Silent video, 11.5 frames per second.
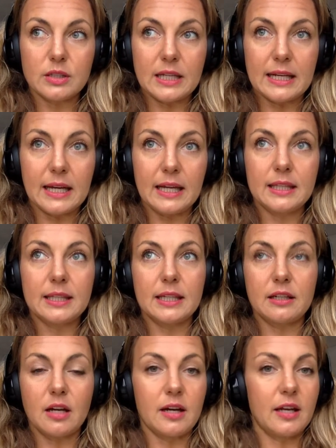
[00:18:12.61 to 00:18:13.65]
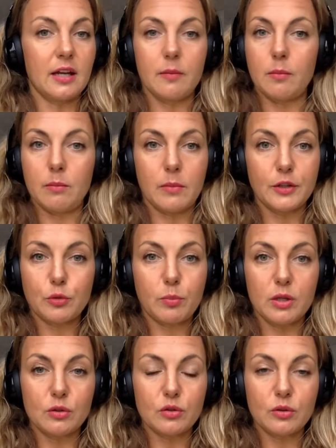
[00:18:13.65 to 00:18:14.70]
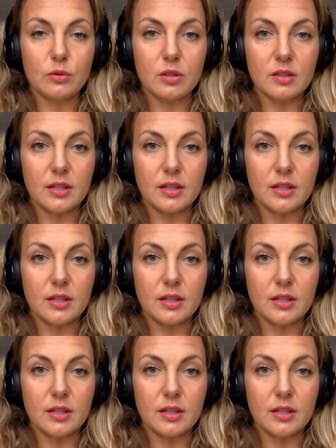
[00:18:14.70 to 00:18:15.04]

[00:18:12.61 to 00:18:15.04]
And I think I am much better suited